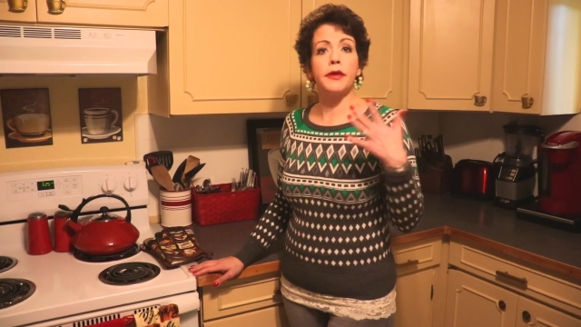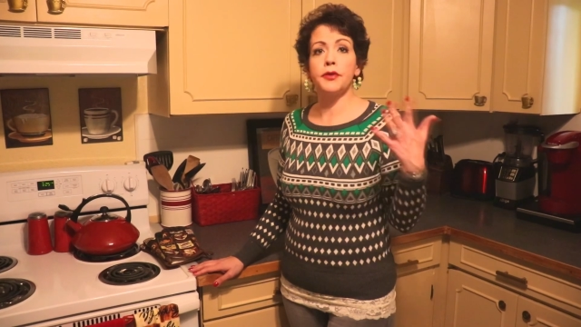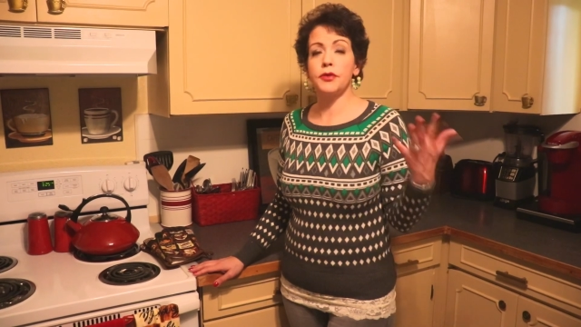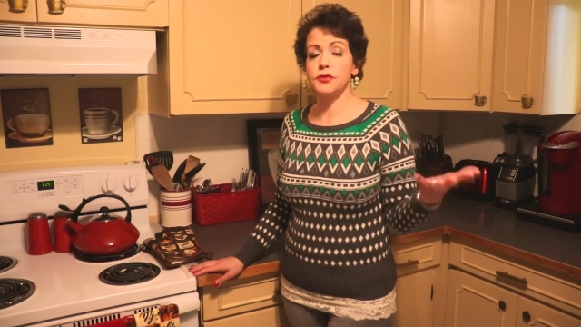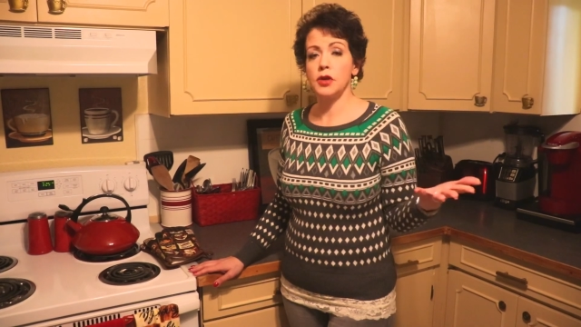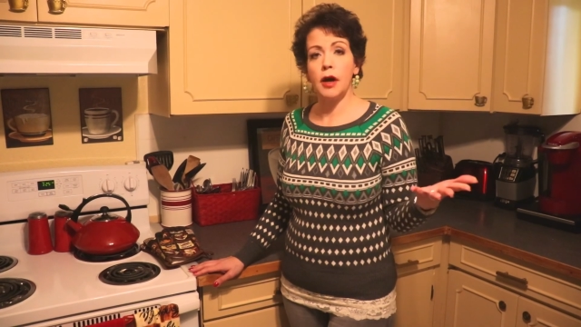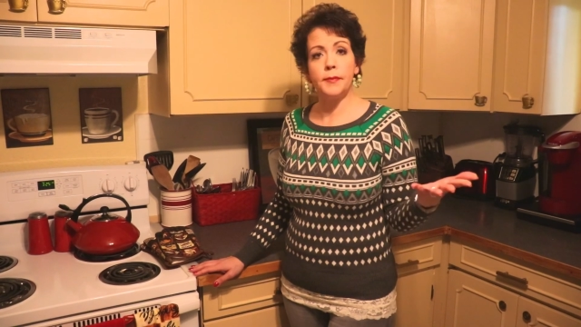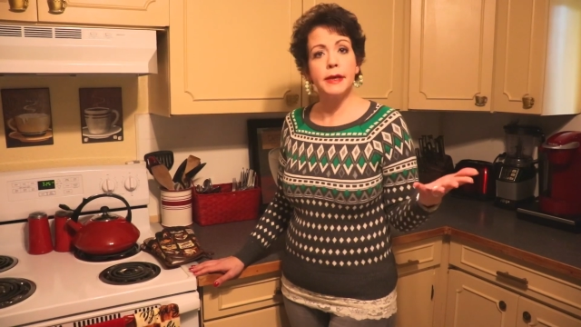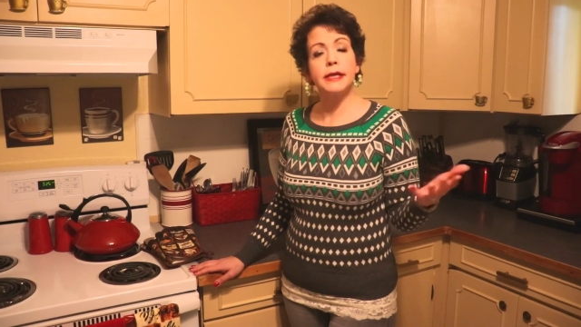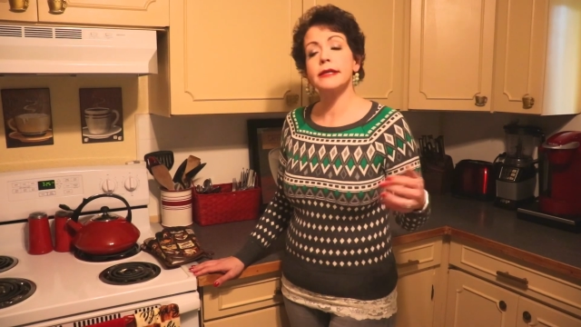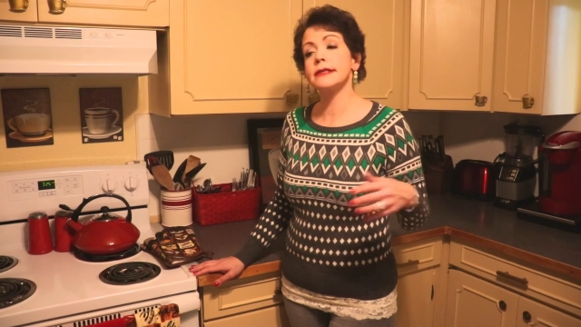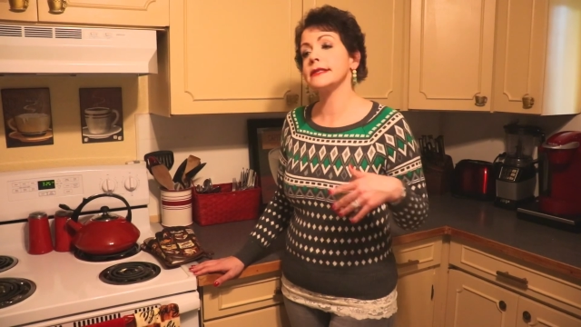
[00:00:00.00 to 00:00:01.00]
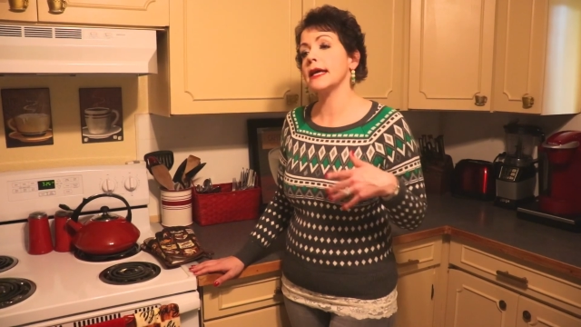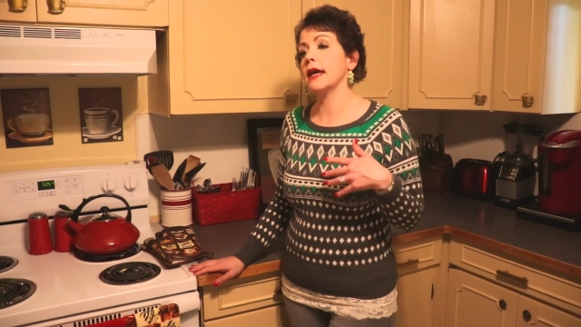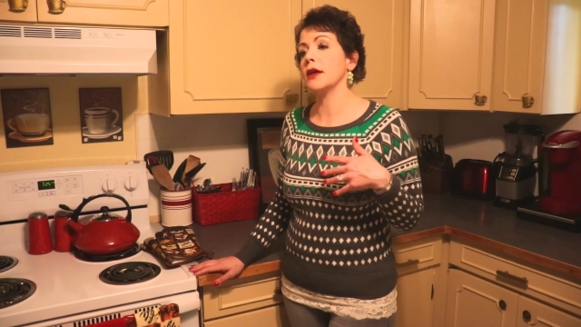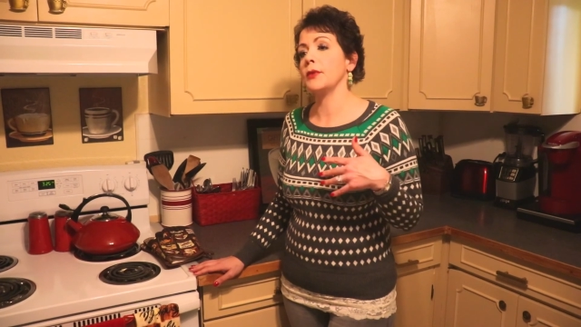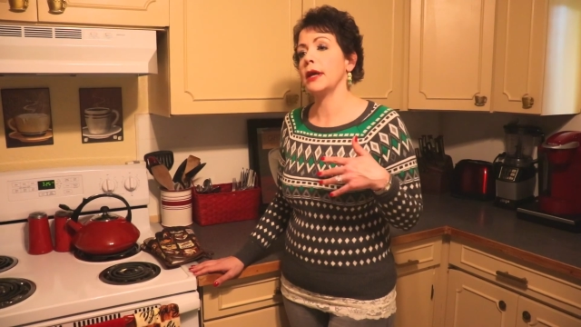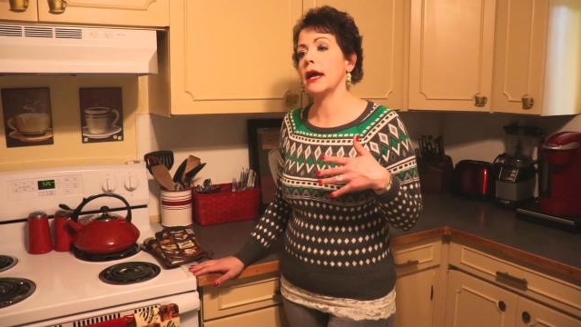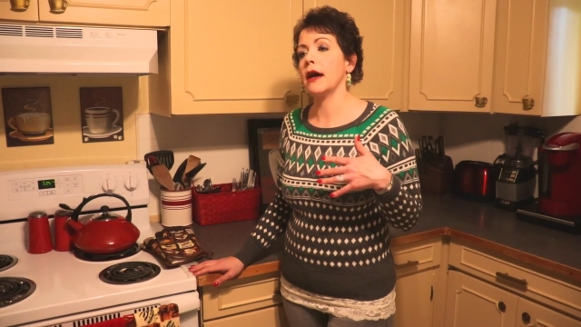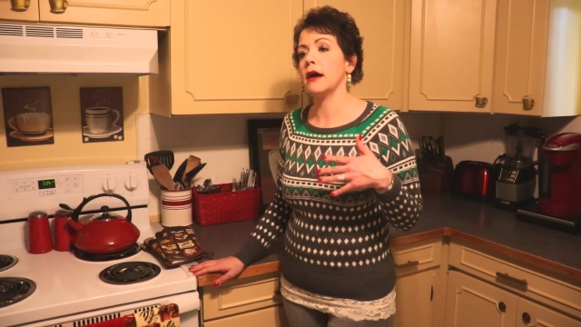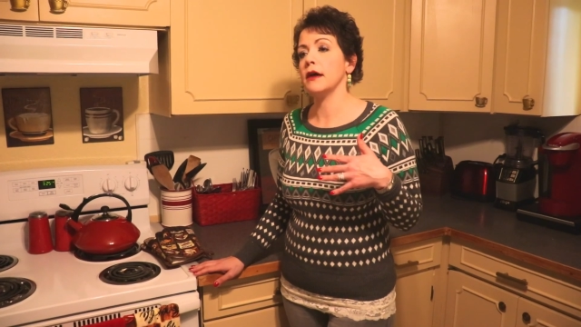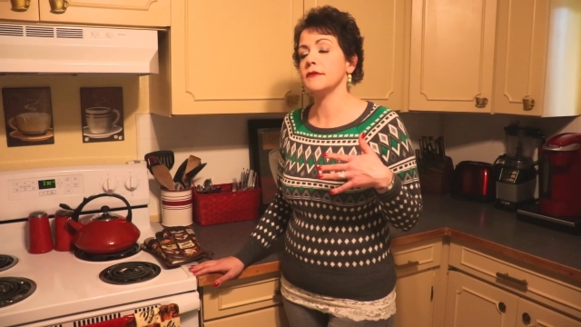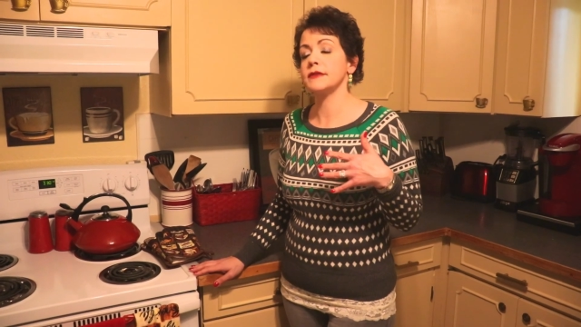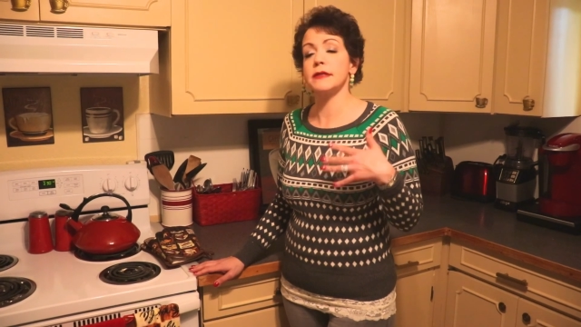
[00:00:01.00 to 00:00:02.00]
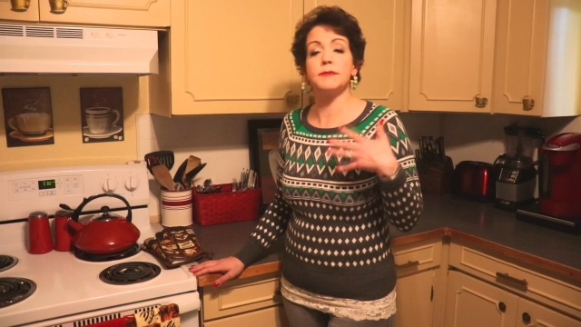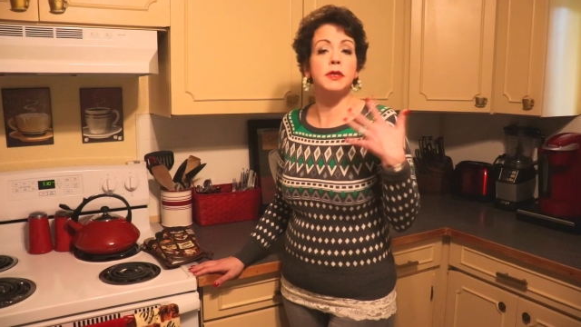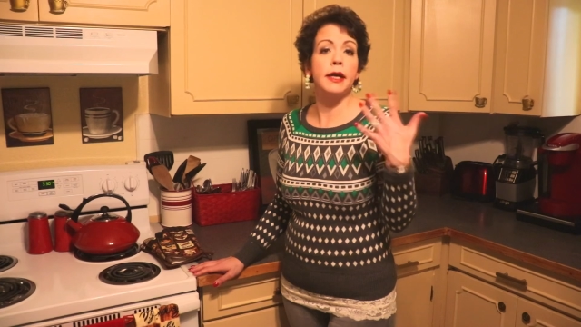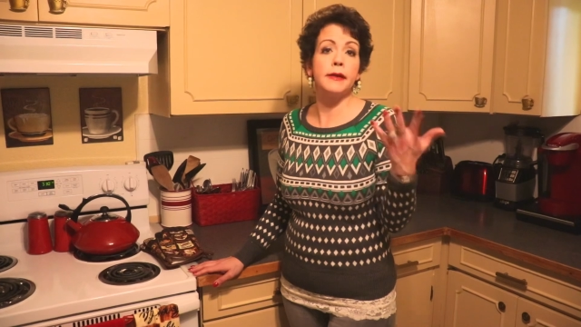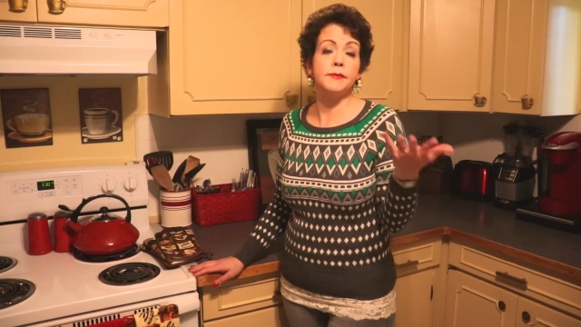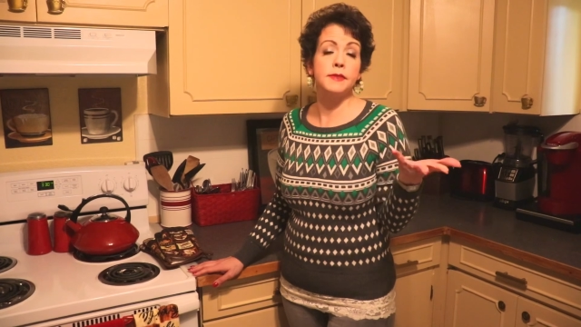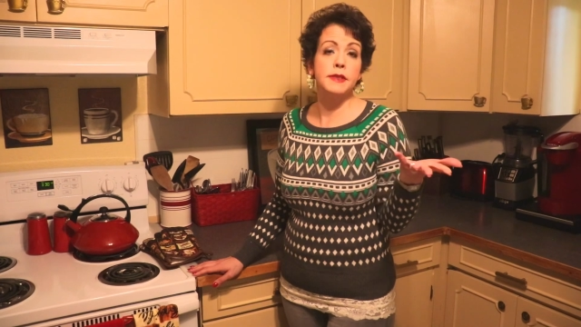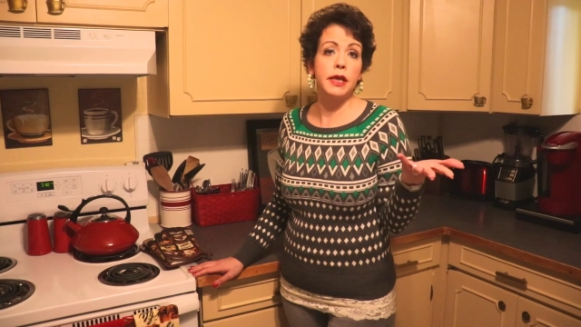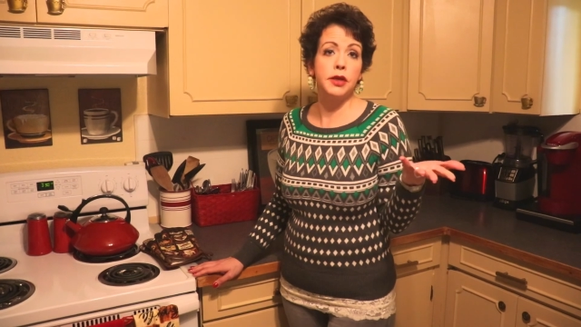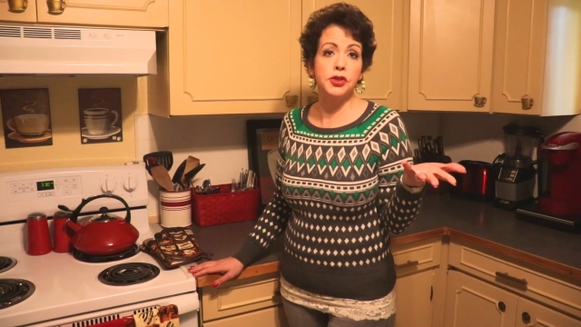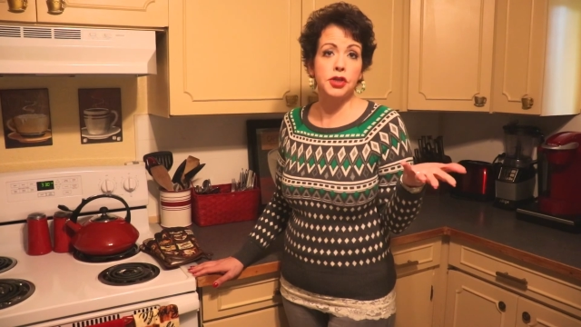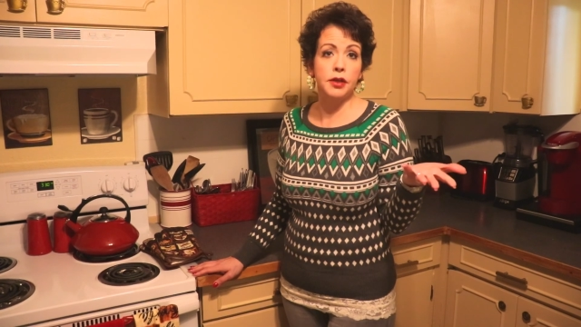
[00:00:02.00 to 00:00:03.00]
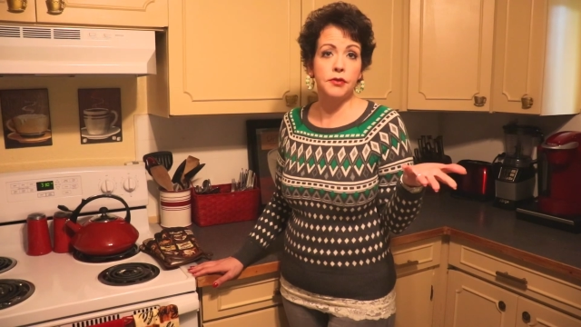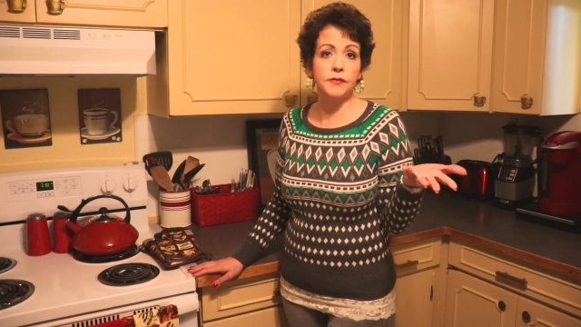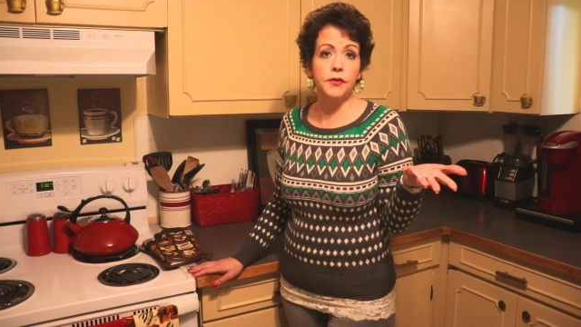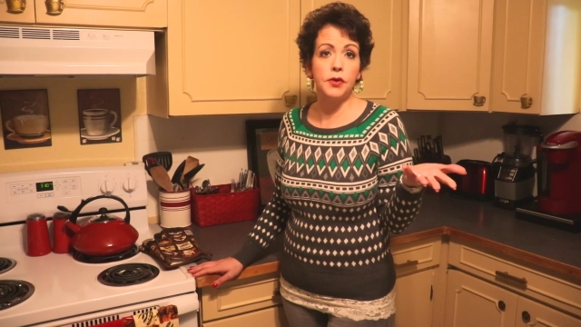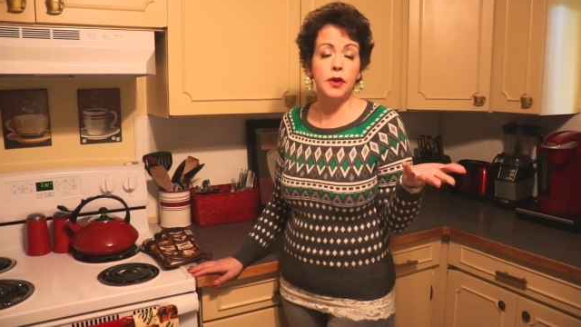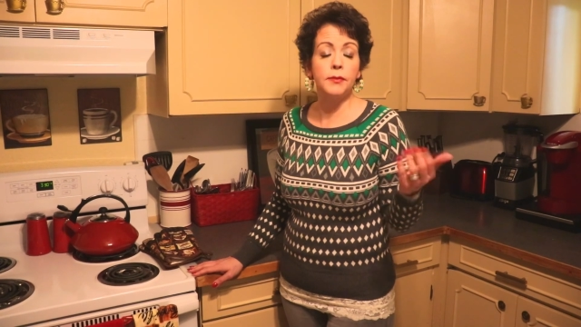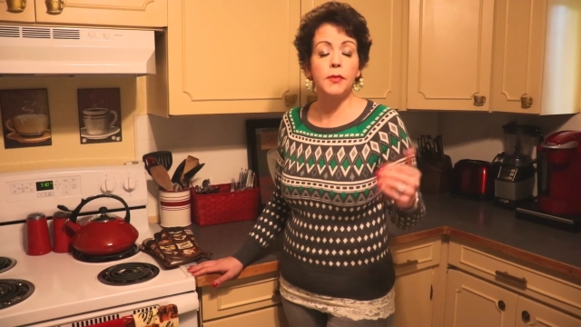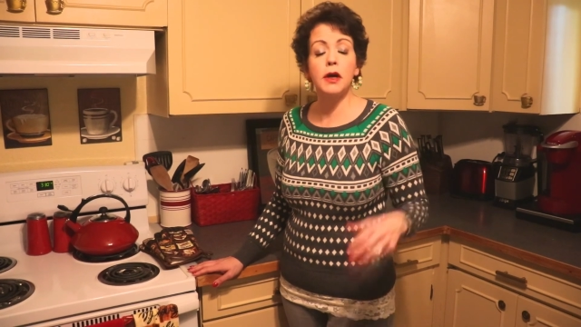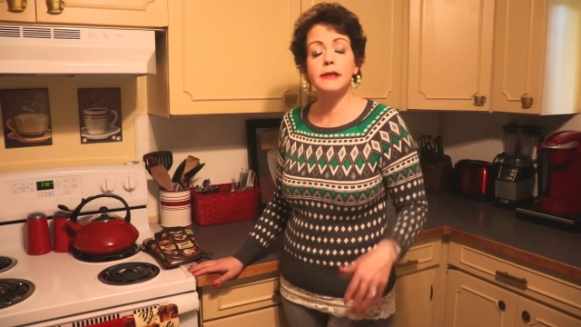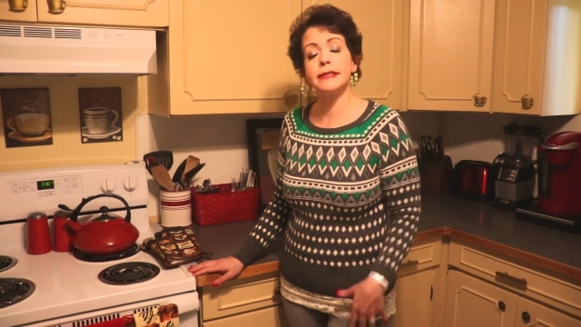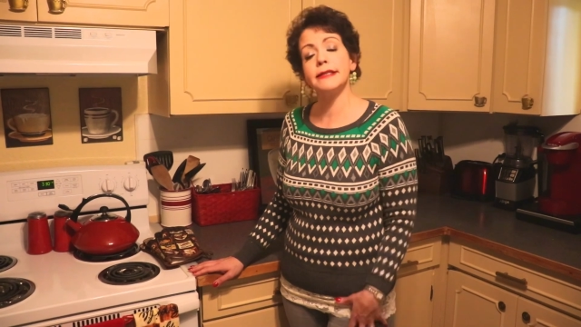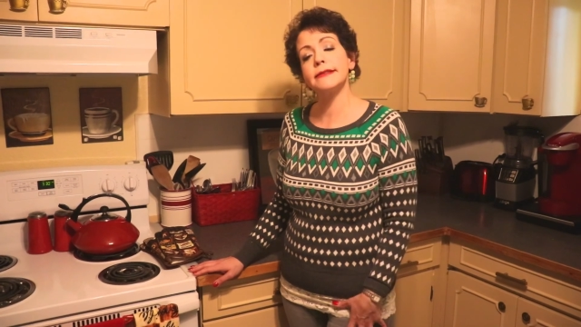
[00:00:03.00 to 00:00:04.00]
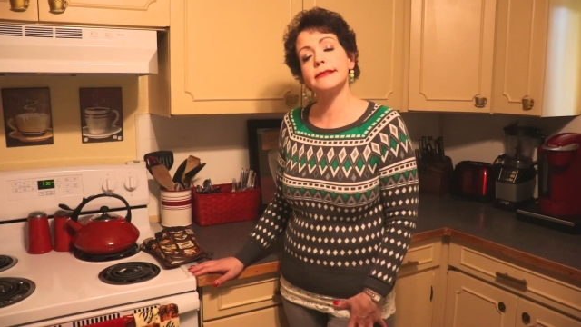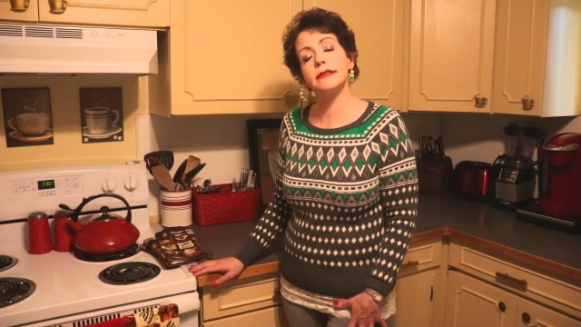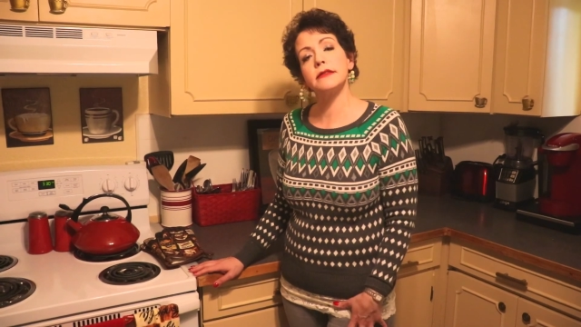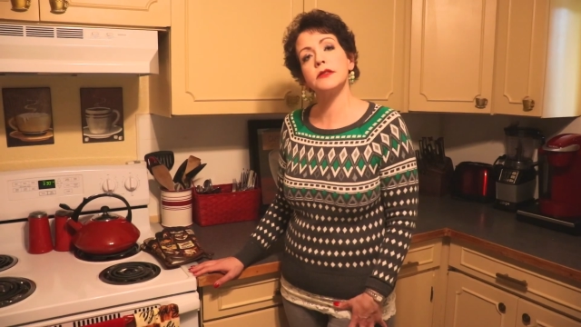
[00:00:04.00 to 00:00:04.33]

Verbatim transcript: other topics and we have sometimes ketogenic food unboxings.